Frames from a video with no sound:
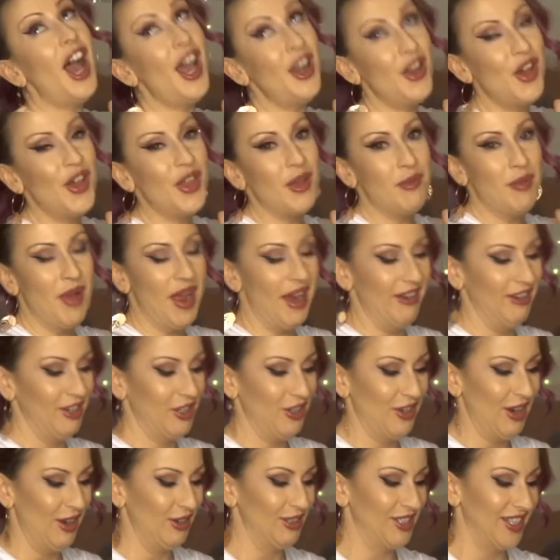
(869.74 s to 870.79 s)
Another pair of
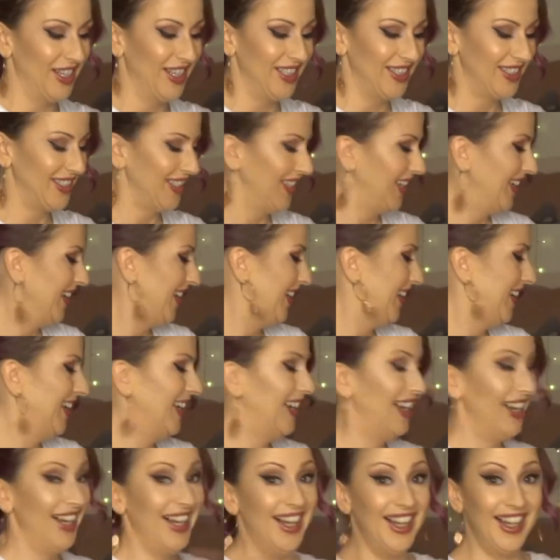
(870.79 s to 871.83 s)
trousers.
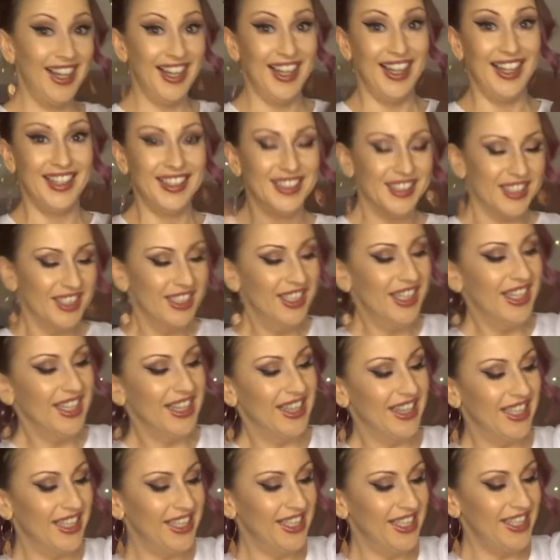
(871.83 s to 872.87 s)
Oh,
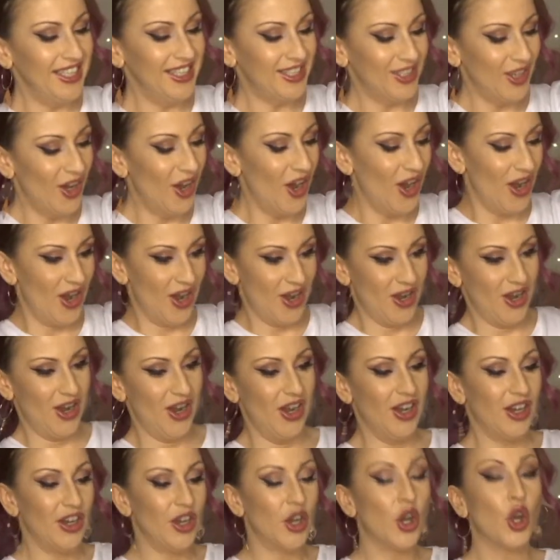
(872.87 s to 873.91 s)
these
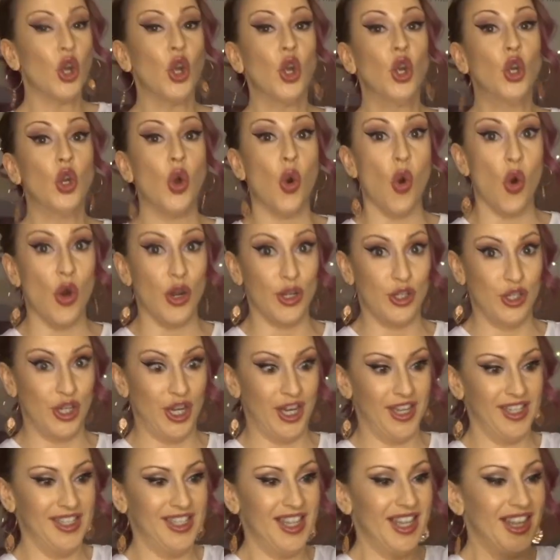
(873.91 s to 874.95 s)
are
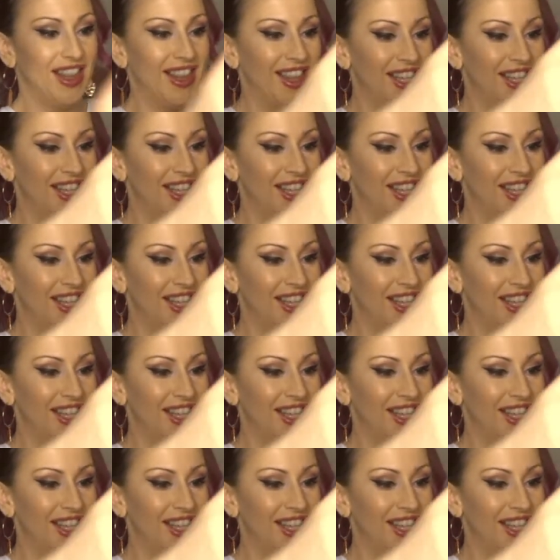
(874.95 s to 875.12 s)
gorgeous.